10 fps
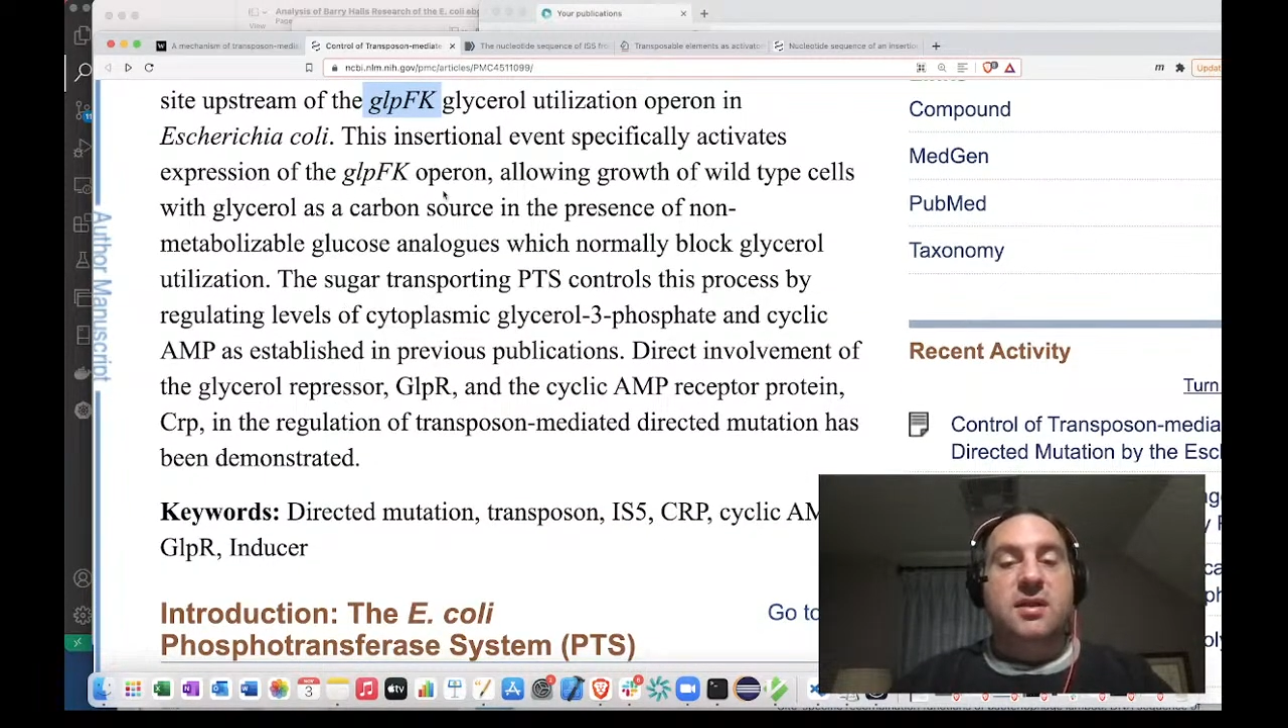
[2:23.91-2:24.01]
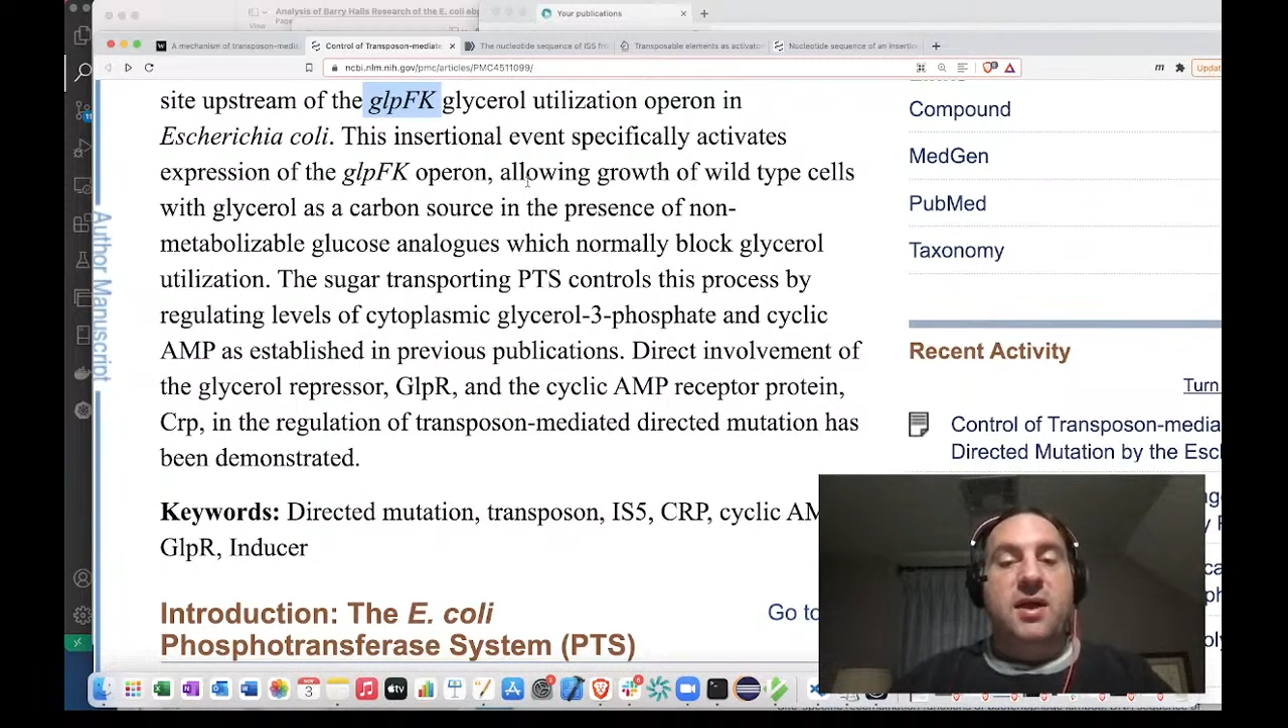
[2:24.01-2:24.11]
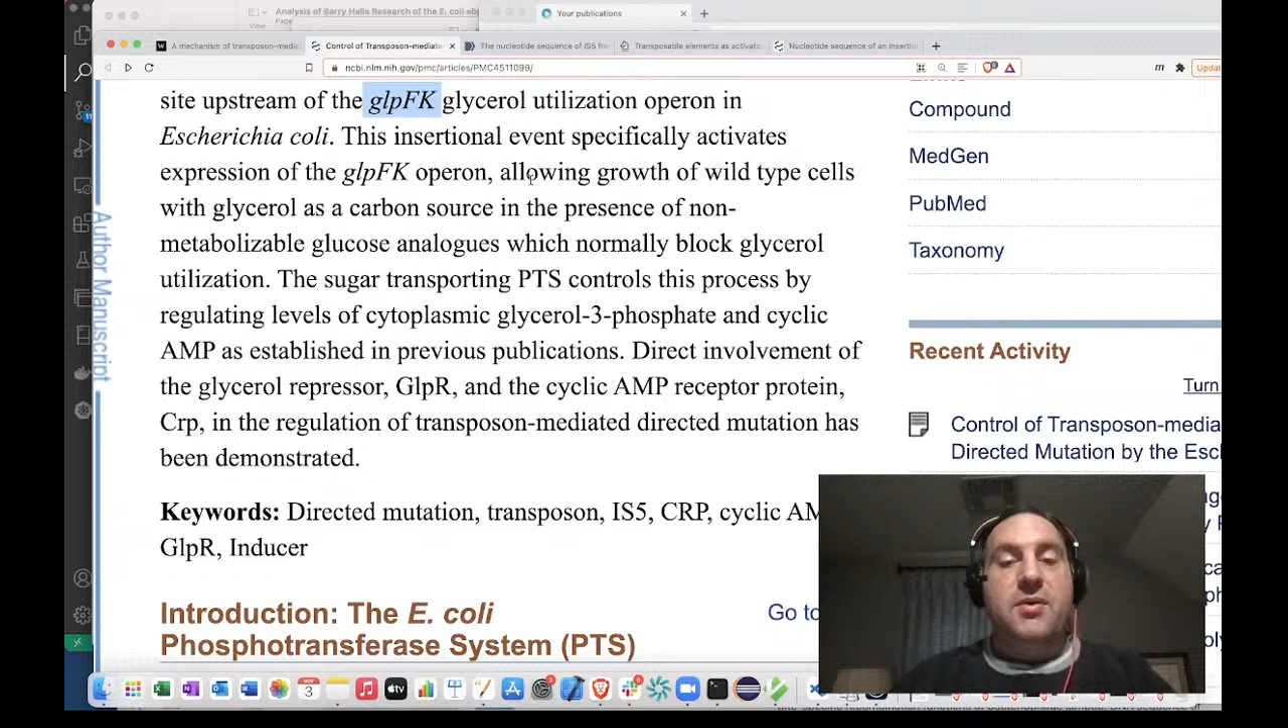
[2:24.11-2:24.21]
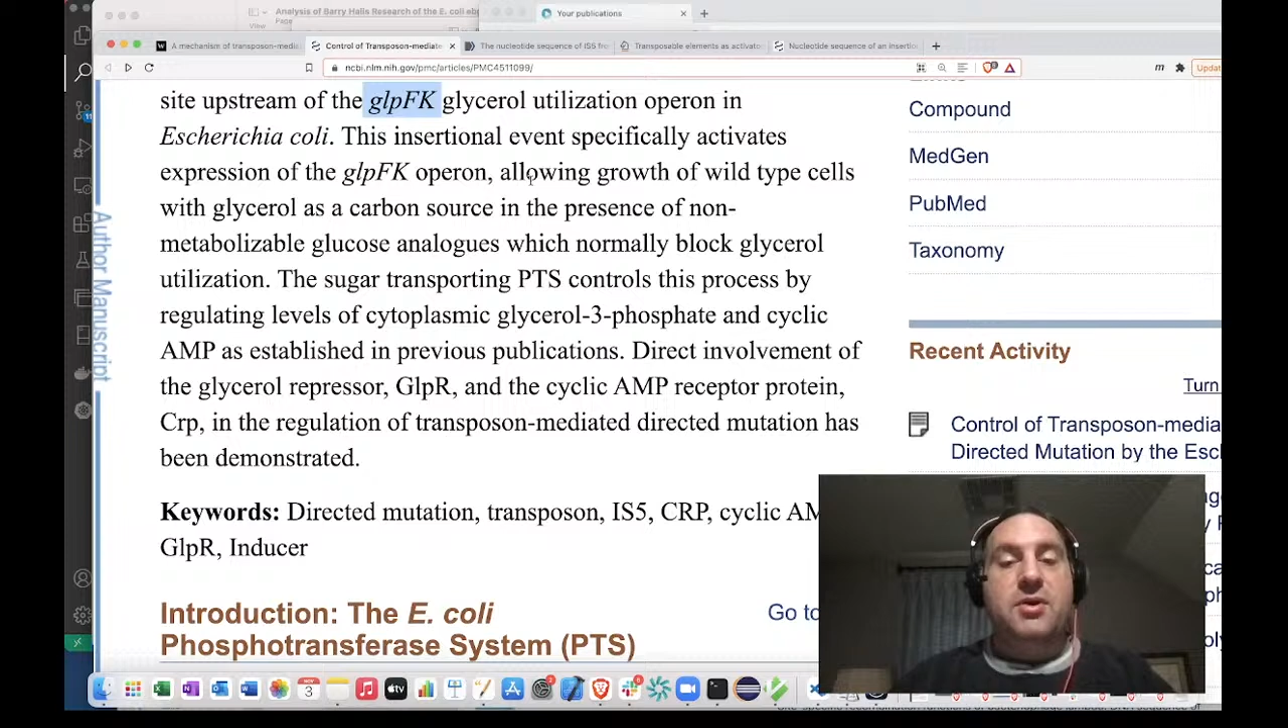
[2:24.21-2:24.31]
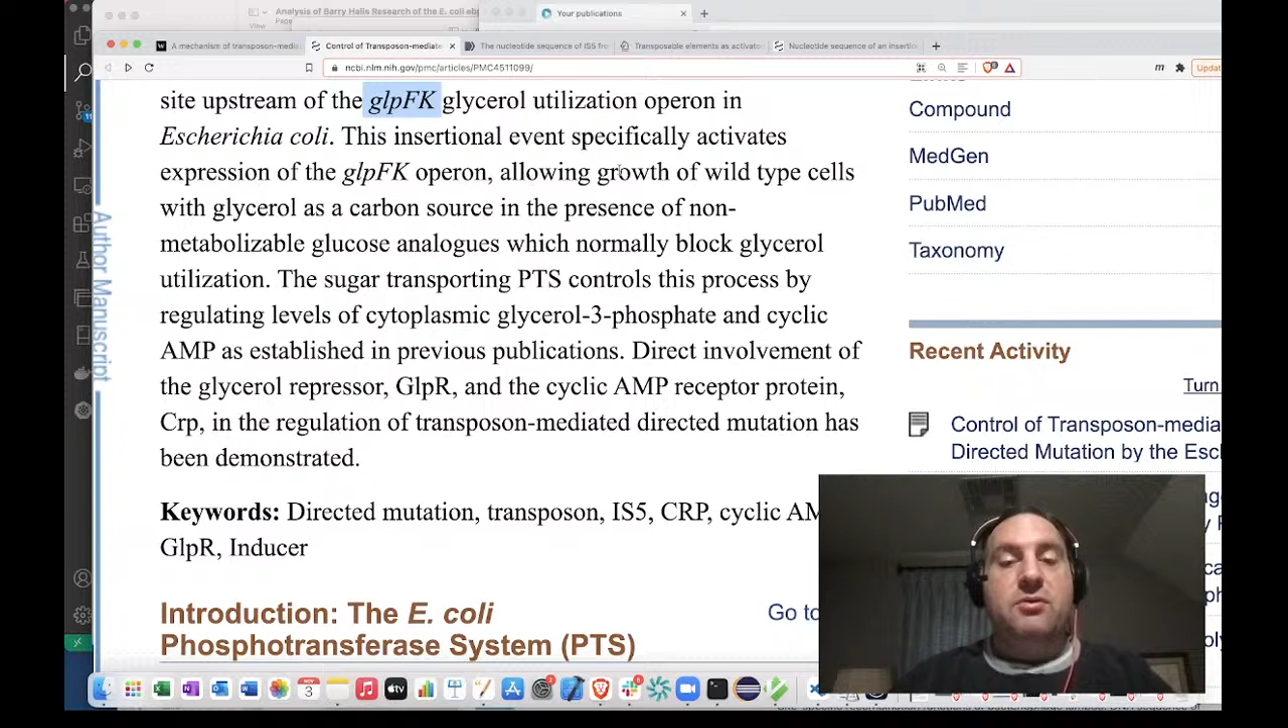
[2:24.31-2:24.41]

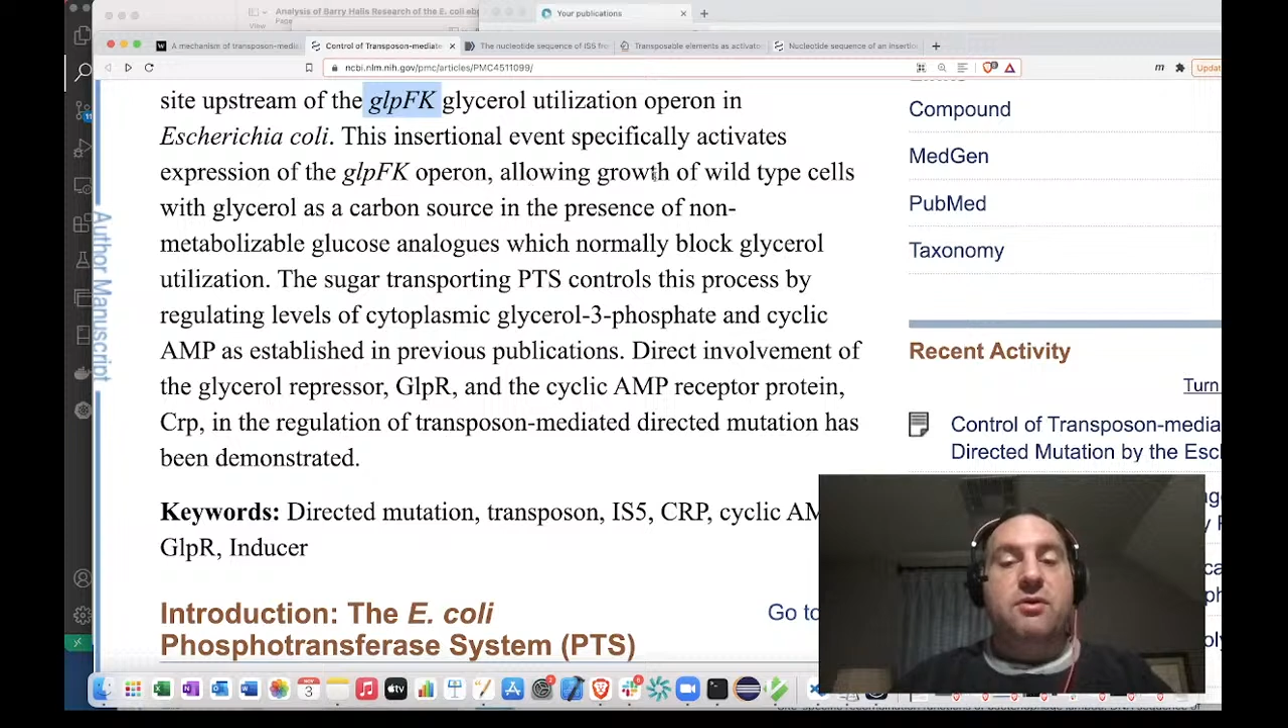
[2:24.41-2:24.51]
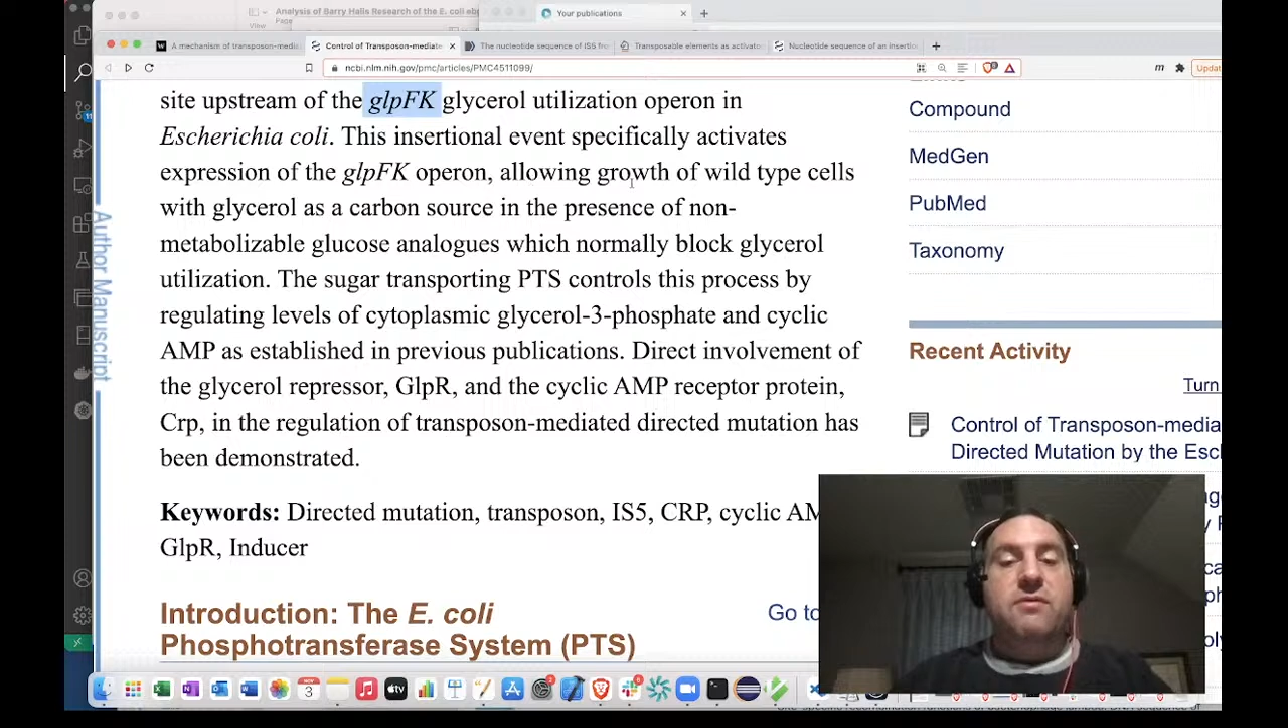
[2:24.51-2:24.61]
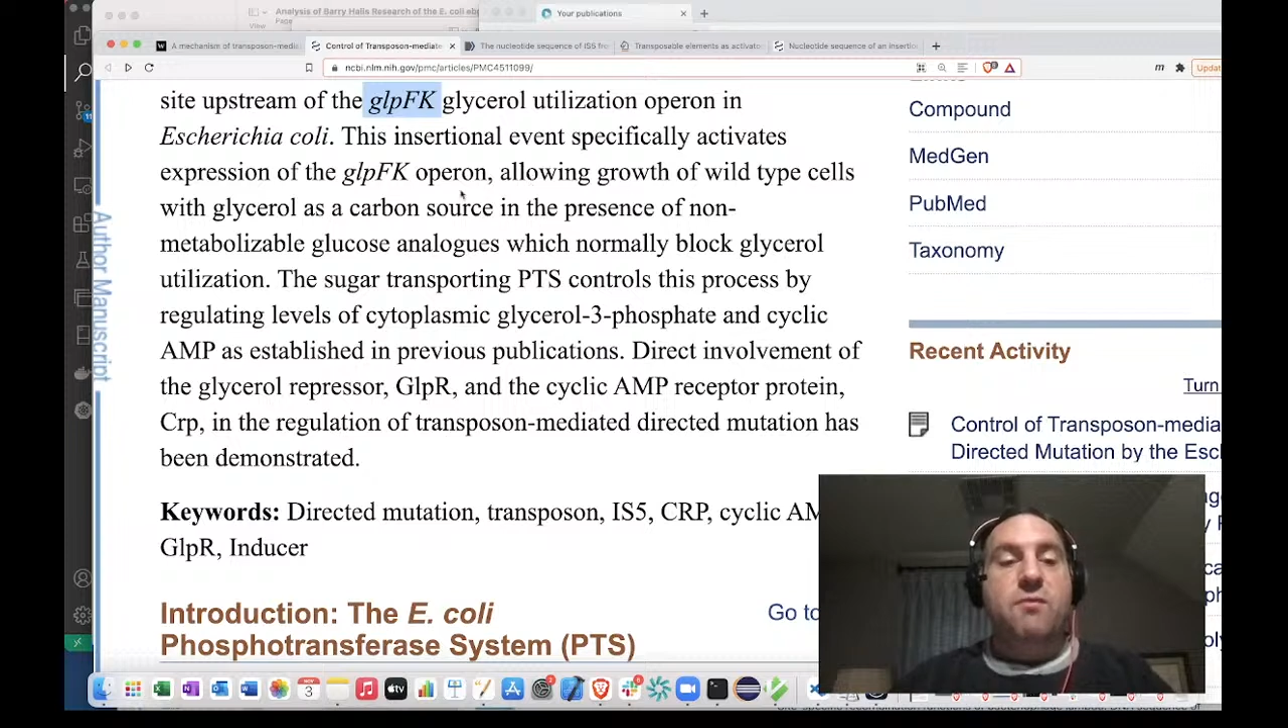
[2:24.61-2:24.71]
allowing growth of